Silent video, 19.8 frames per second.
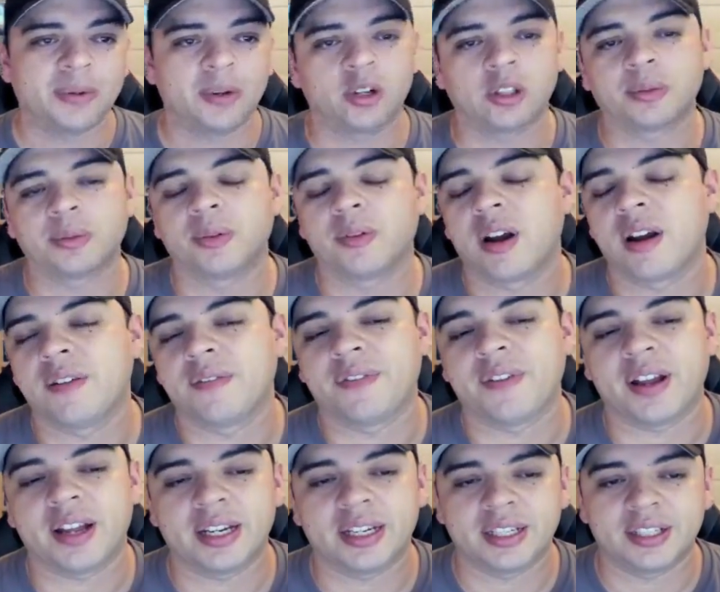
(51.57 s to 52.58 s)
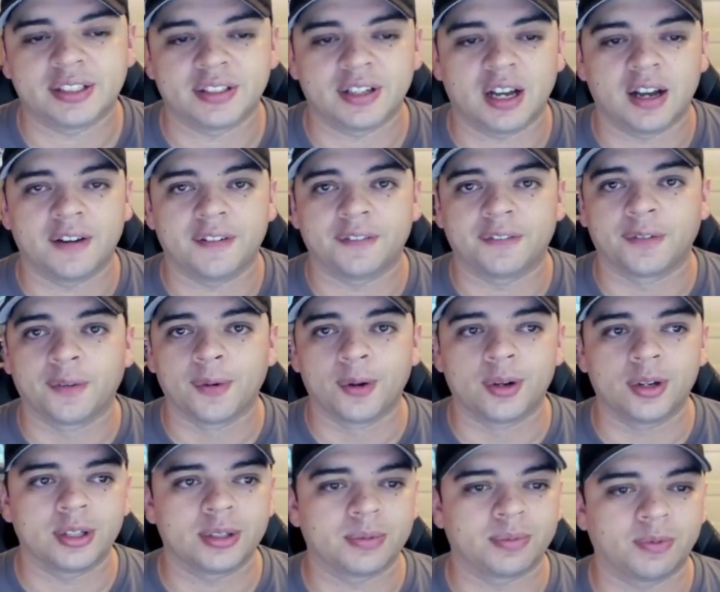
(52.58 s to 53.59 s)
per Ultimate Rare Vanity's
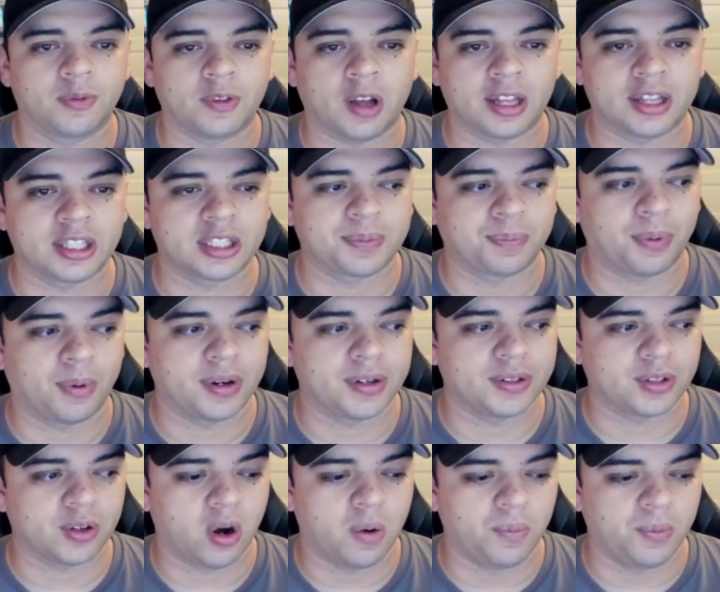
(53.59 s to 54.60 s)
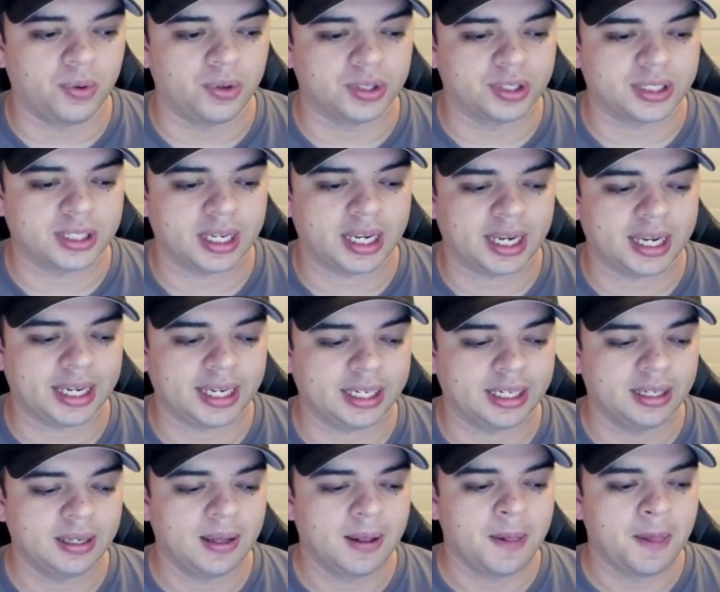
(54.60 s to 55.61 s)
Rulers at this point is almost
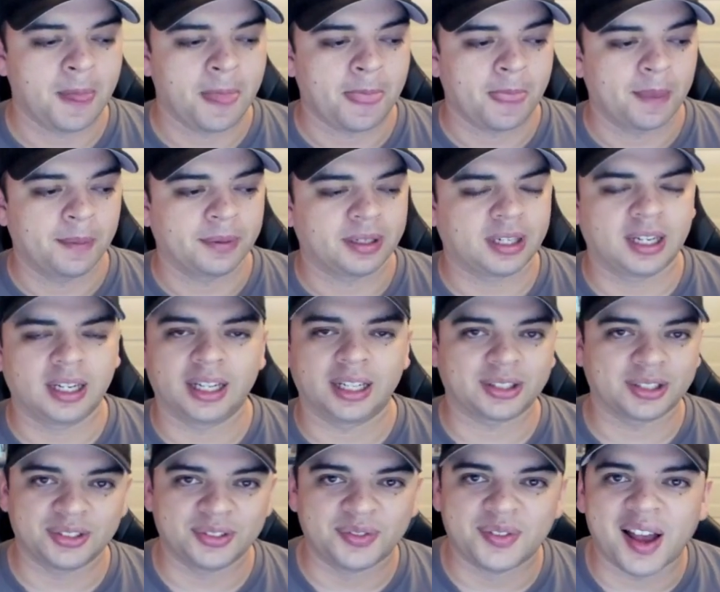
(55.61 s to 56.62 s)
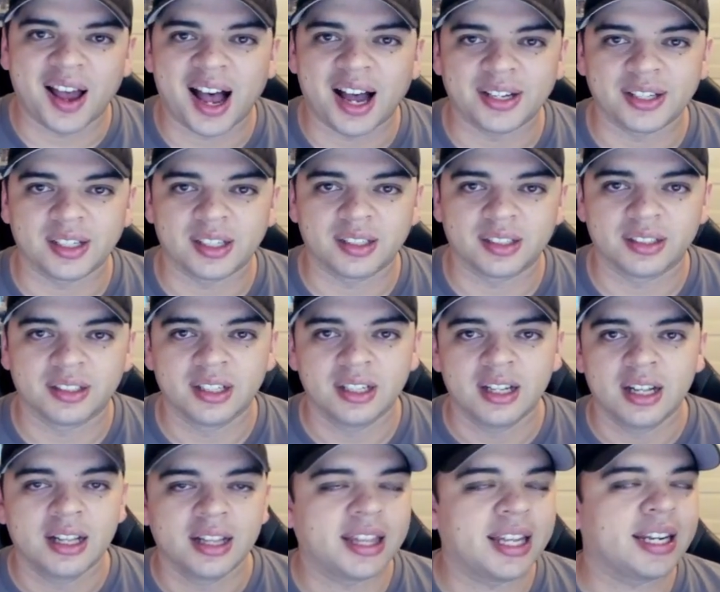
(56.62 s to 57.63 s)
a collector's value.
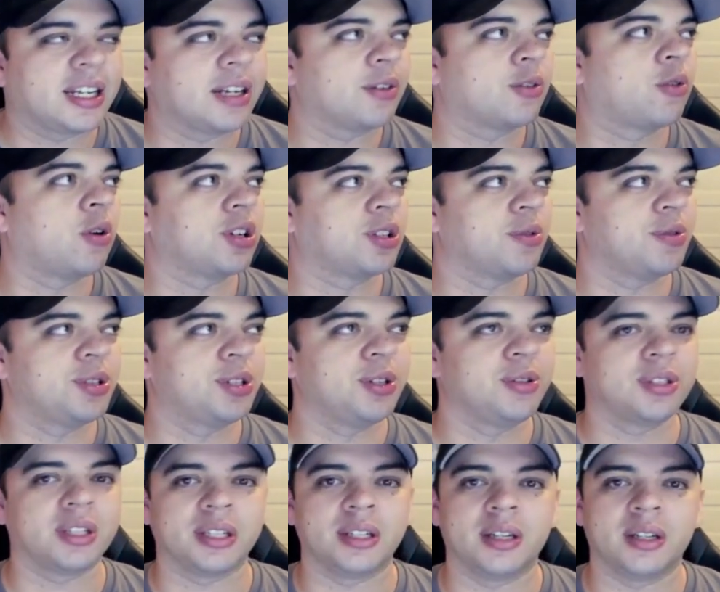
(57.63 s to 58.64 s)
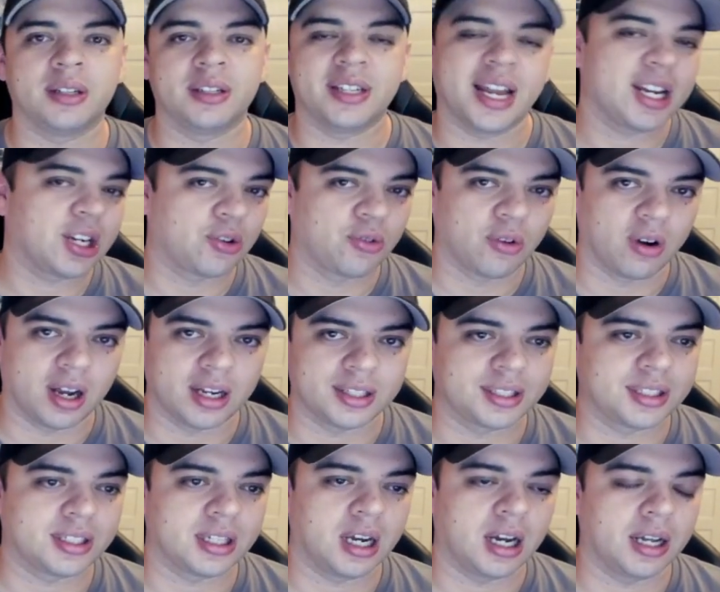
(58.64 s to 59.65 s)
Then again, of course, it was used in
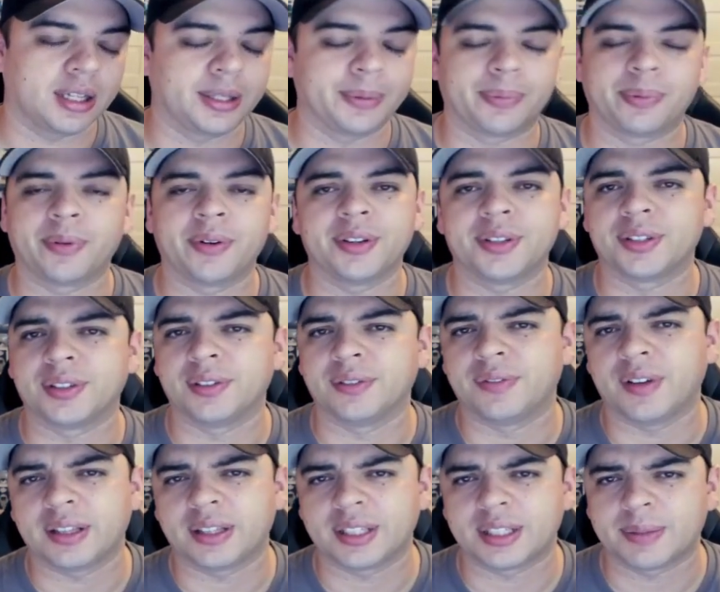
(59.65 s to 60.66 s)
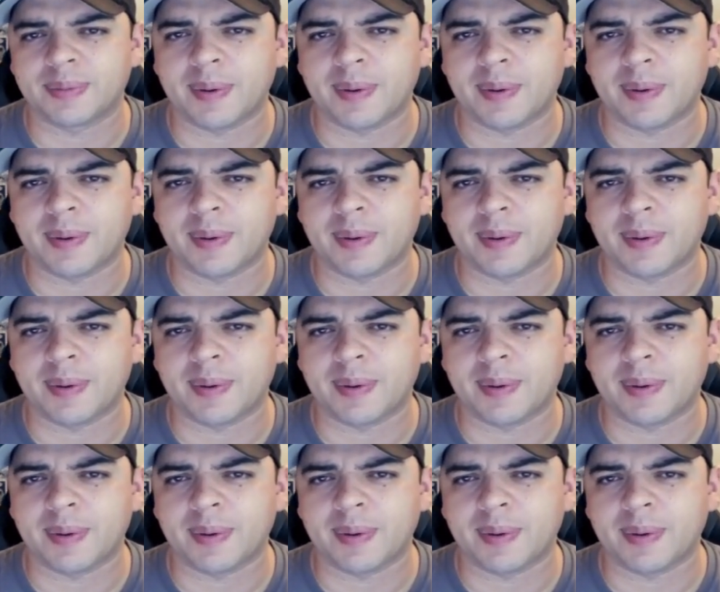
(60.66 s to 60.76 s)
Necros at the previous event this